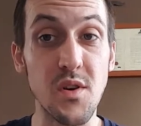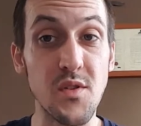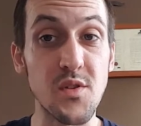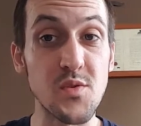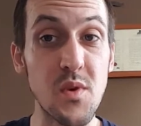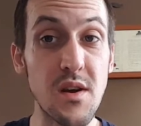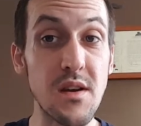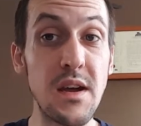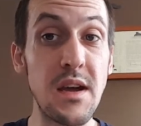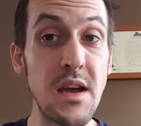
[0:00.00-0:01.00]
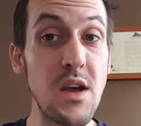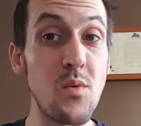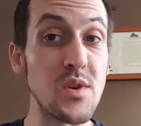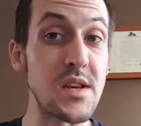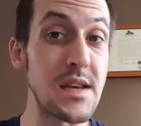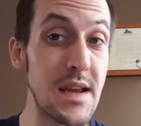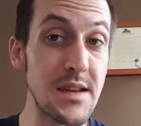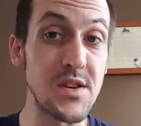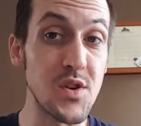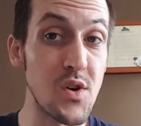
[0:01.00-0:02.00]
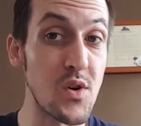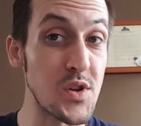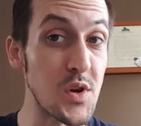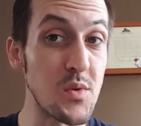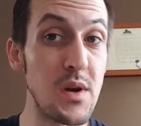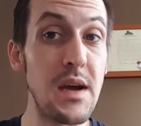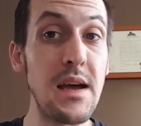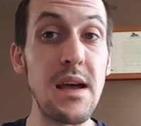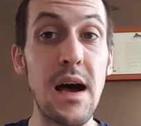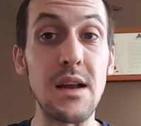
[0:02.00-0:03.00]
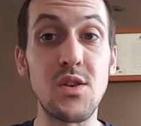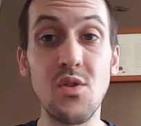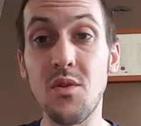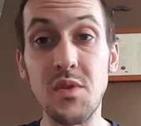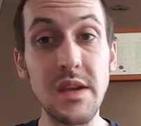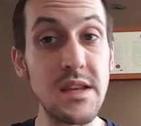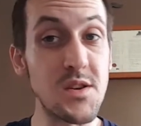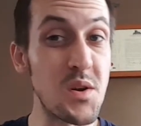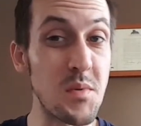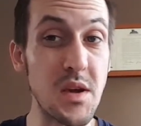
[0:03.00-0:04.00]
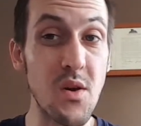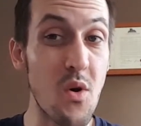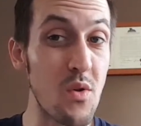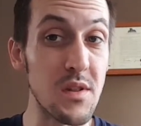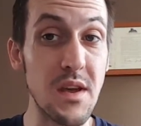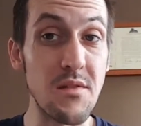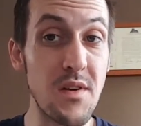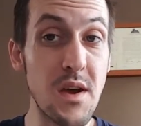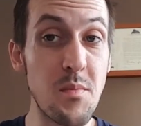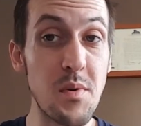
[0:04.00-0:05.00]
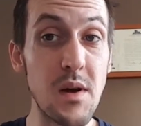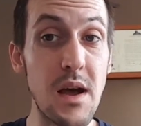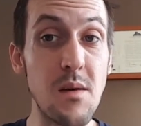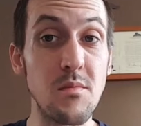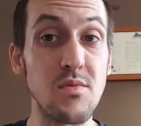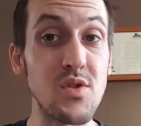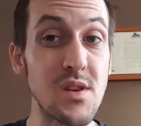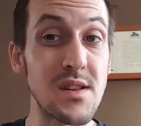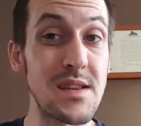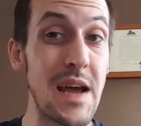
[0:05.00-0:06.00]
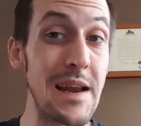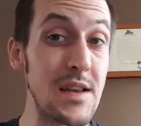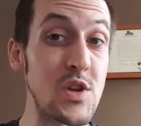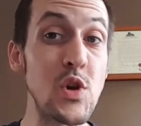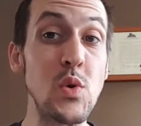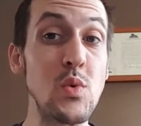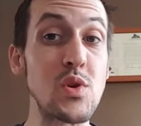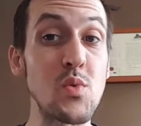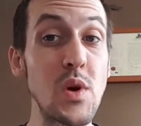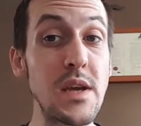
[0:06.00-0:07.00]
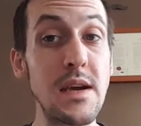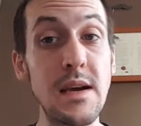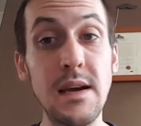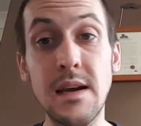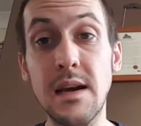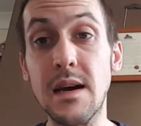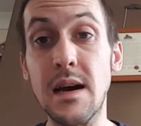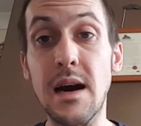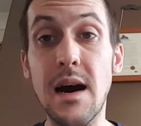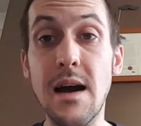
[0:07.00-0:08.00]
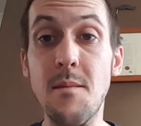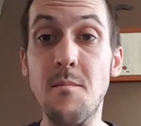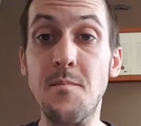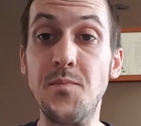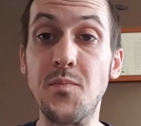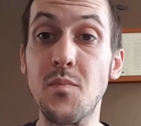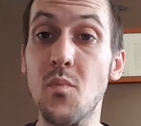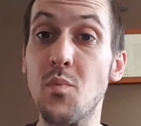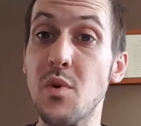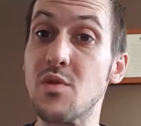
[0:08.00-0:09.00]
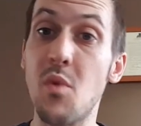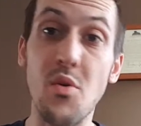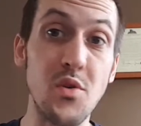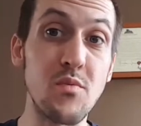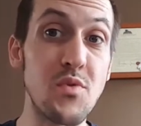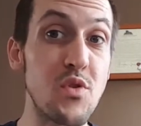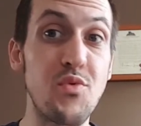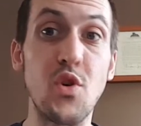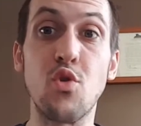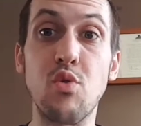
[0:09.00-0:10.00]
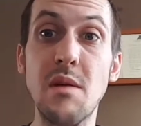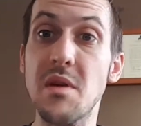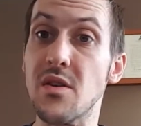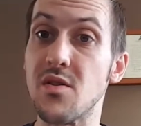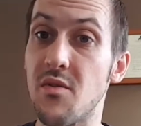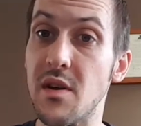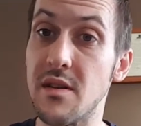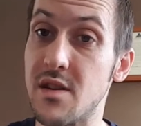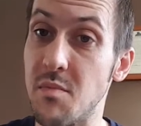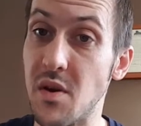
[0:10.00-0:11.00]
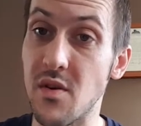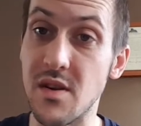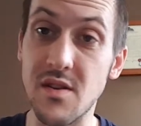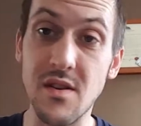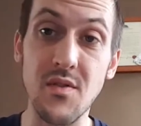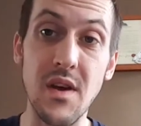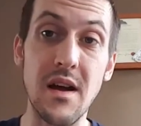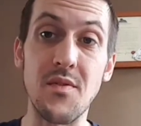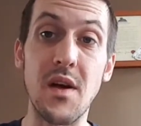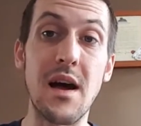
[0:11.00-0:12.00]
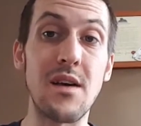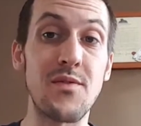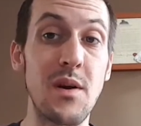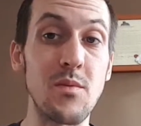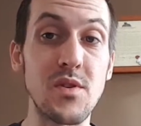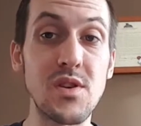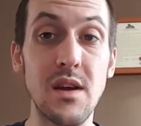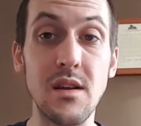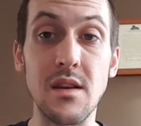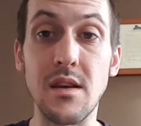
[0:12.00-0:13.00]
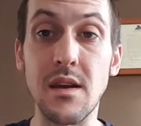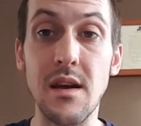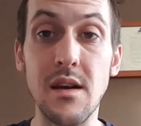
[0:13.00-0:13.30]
of those where it was nice to go to. I don't think it's going to be an all-day vape, just a tad too sweet. It was more the creaminess of it, to be honest, that I found slightly